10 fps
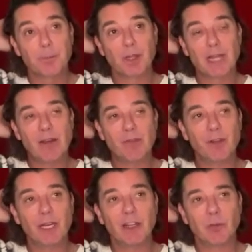that
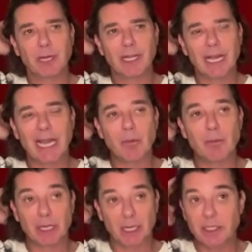feeling of playing that album
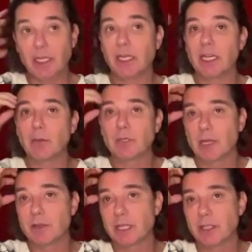back, and I did it a number of
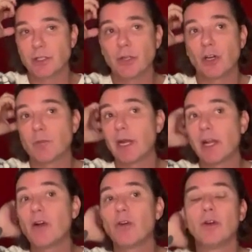times in that studio on my
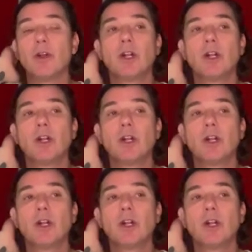own,